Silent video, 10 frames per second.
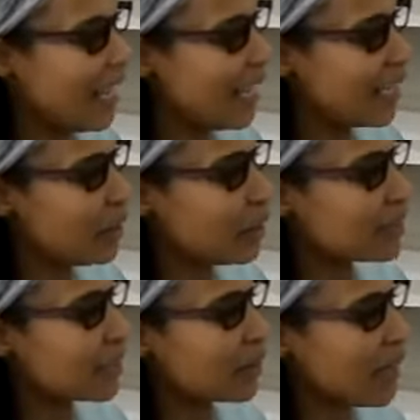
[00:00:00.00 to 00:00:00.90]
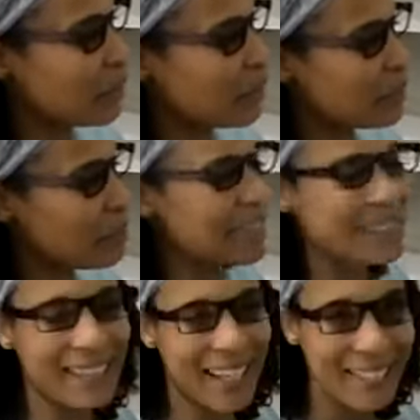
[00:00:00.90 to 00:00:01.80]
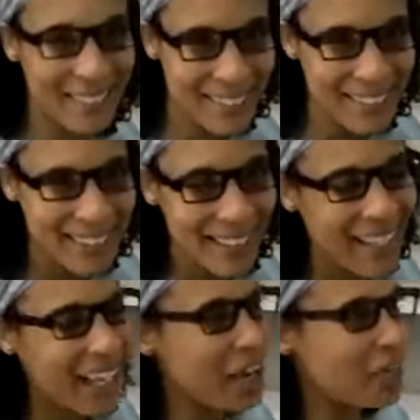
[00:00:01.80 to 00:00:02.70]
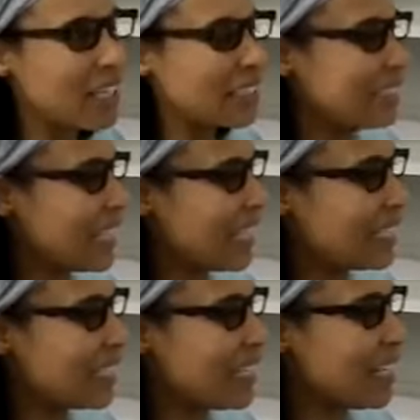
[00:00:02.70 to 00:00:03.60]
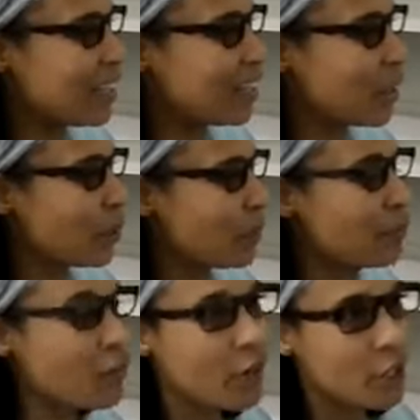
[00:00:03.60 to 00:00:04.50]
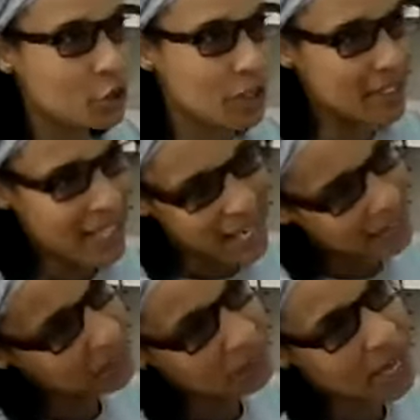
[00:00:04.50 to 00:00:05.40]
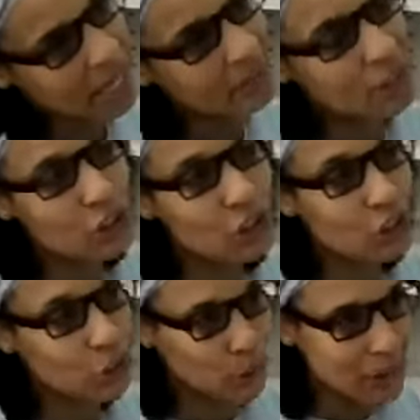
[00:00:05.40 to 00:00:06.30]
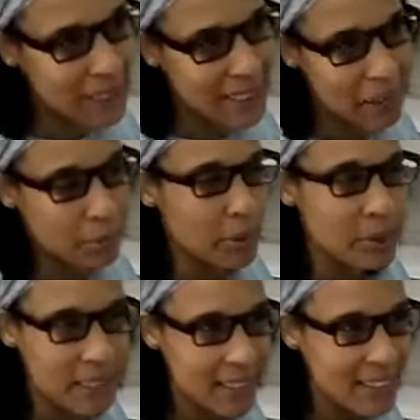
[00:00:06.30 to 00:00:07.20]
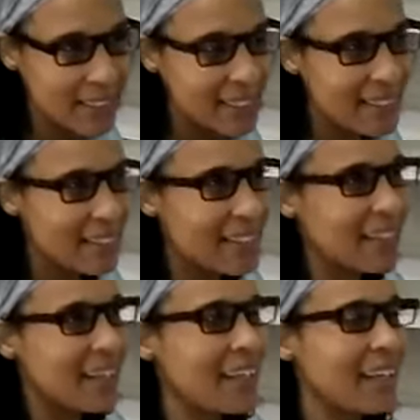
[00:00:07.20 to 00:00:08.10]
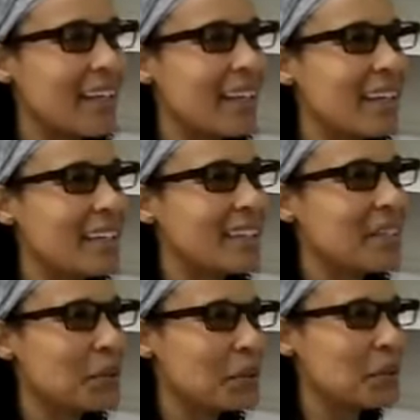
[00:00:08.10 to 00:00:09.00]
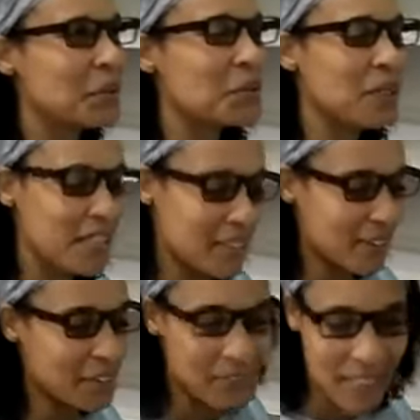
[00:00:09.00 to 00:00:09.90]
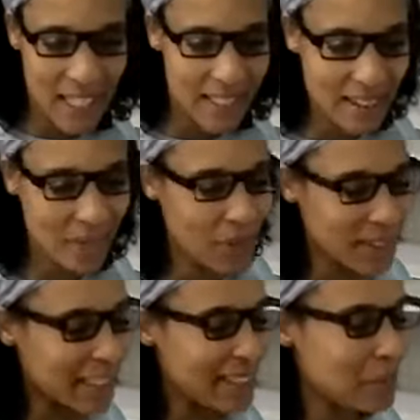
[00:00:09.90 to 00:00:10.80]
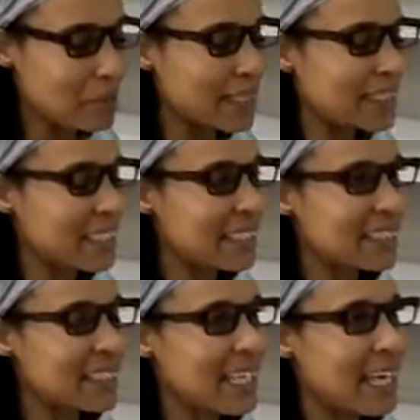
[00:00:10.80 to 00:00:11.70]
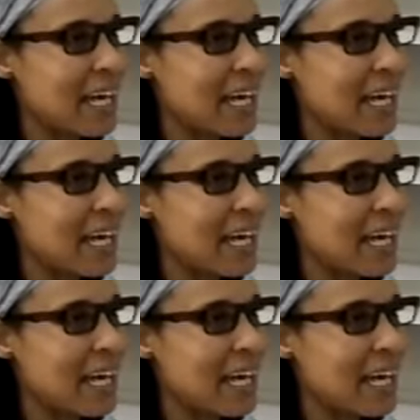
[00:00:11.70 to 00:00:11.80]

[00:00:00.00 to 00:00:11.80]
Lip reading: And you can say, okay, would it make sense if I said there were 495 students in the building? And you get their understanding of what they think makes sense.